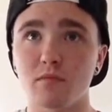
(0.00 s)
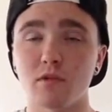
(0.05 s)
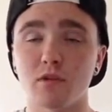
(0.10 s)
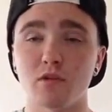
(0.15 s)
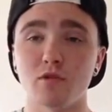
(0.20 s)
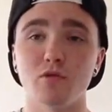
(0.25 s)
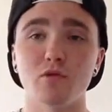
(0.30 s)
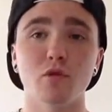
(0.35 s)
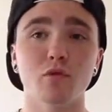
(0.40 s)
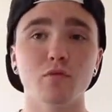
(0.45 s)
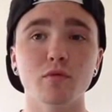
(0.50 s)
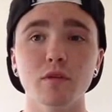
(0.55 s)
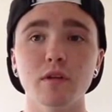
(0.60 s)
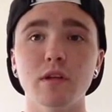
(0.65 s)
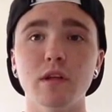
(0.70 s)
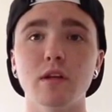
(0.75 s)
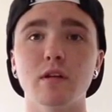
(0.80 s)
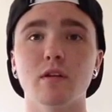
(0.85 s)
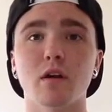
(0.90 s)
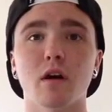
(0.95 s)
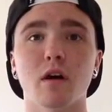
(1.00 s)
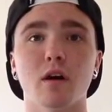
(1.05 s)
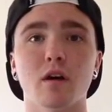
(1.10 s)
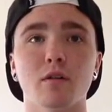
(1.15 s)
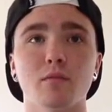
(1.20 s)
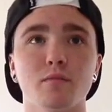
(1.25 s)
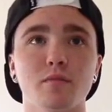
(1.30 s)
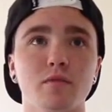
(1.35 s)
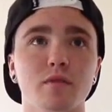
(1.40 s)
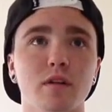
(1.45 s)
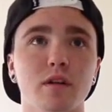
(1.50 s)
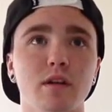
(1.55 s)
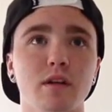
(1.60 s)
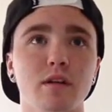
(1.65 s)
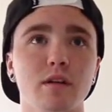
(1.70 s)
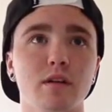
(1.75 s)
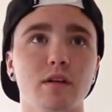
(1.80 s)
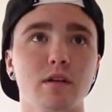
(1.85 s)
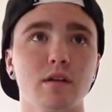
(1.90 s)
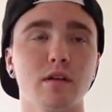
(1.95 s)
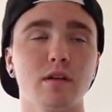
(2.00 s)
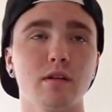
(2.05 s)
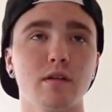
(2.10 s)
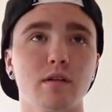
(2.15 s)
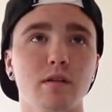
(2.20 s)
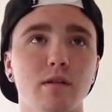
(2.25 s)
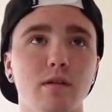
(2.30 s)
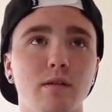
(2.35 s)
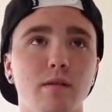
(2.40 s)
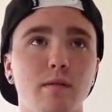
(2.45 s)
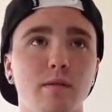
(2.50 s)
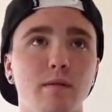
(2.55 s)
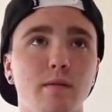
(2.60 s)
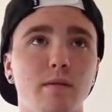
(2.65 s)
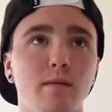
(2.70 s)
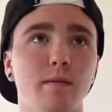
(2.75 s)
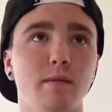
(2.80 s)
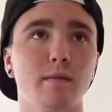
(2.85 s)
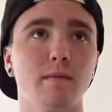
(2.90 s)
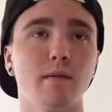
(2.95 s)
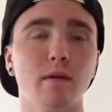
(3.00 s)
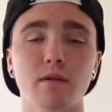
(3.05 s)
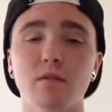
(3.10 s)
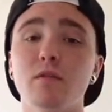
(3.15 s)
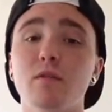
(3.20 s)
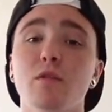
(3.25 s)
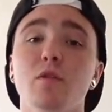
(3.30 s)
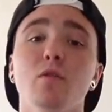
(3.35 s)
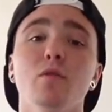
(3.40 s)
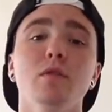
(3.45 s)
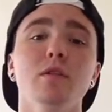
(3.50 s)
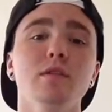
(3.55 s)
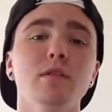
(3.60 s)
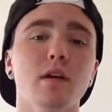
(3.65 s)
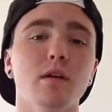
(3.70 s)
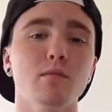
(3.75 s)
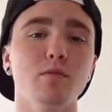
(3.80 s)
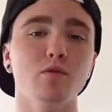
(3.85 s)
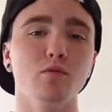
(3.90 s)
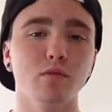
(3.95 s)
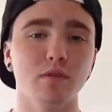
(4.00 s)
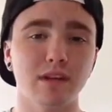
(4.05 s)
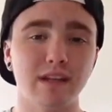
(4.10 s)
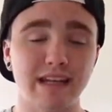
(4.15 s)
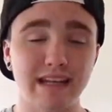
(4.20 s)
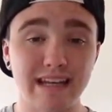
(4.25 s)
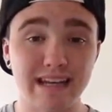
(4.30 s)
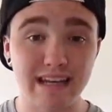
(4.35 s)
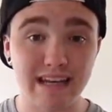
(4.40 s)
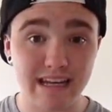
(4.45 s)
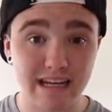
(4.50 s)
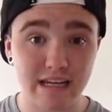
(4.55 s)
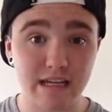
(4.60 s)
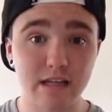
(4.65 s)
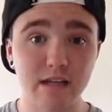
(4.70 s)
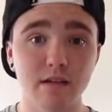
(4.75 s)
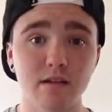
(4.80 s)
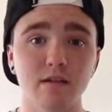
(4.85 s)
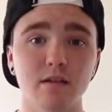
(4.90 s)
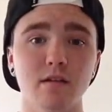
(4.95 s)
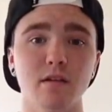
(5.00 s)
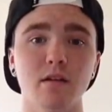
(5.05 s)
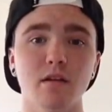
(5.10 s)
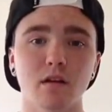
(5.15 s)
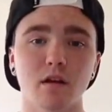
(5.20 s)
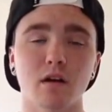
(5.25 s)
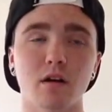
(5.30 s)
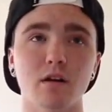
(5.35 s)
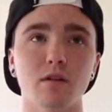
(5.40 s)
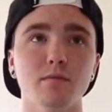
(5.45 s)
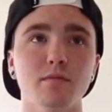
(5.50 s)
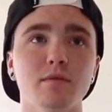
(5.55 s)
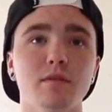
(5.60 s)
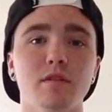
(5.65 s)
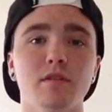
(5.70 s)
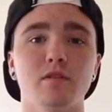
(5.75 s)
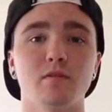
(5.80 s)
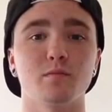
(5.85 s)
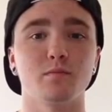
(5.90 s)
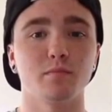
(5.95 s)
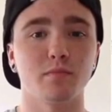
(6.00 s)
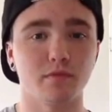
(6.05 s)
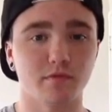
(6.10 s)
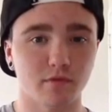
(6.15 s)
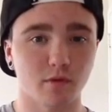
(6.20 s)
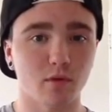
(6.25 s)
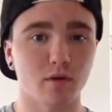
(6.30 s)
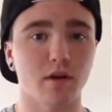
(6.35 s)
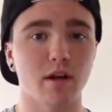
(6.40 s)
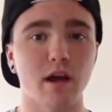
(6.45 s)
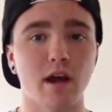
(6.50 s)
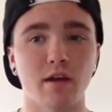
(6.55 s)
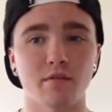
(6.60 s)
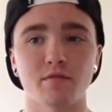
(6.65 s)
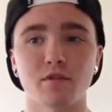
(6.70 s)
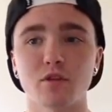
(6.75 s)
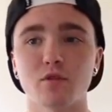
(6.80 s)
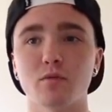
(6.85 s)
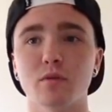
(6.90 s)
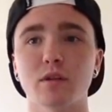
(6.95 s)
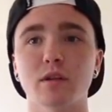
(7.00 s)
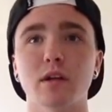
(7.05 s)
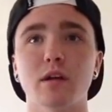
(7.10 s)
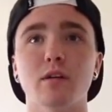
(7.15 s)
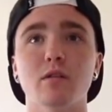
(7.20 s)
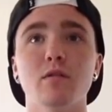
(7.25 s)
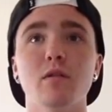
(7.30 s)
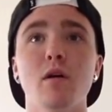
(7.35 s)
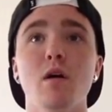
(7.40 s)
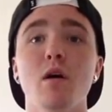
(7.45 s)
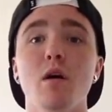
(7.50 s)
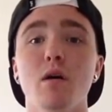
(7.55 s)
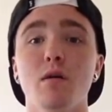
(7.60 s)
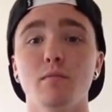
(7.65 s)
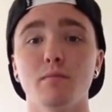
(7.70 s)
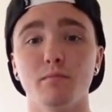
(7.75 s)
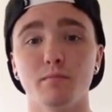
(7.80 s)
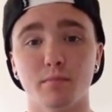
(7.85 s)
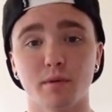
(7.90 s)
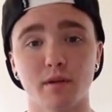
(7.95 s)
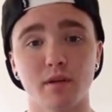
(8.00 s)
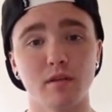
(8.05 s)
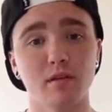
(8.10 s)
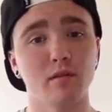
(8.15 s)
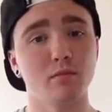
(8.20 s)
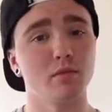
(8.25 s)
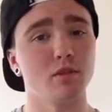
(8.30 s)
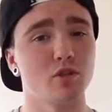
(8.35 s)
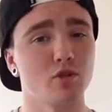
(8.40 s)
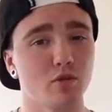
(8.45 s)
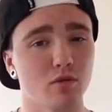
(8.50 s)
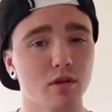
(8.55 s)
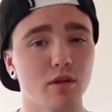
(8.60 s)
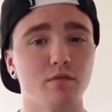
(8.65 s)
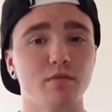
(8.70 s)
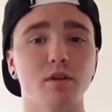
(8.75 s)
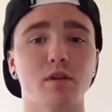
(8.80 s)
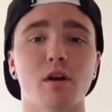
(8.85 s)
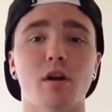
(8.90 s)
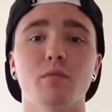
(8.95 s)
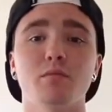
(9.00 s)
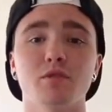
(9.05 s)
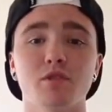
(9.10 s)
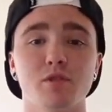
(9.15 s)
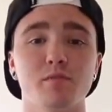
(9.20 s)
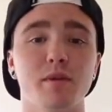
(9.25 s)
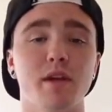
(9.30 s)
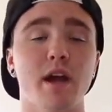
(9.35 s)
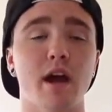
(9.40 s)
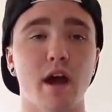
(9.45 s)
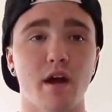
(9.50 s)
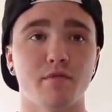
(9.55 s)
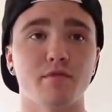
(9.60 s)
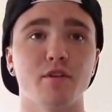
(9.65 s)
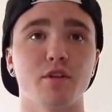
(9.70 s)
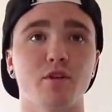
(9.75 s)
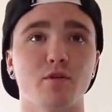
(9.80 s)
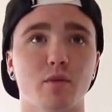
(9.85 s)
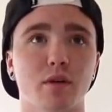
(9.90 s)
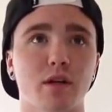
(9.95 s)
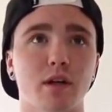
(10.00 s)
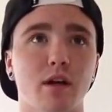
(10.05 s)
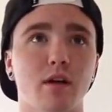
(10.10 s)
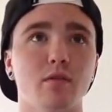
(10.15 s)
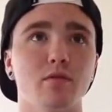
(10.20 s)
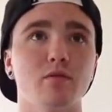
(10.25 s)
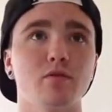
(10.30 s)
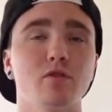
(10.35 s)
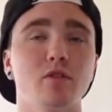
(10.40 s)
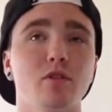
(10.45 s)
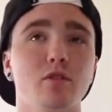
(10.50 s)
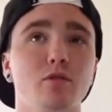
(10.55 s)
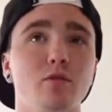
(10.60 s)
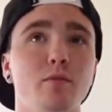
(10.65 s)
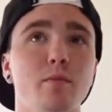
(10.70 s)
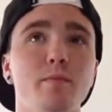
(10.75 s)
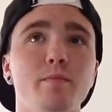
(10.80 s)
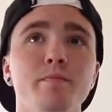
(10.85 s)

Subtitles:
You don't really need carbs, like, the only time you really need carbs is before and after your workout, but the majority of your carbs should be after your workout. So,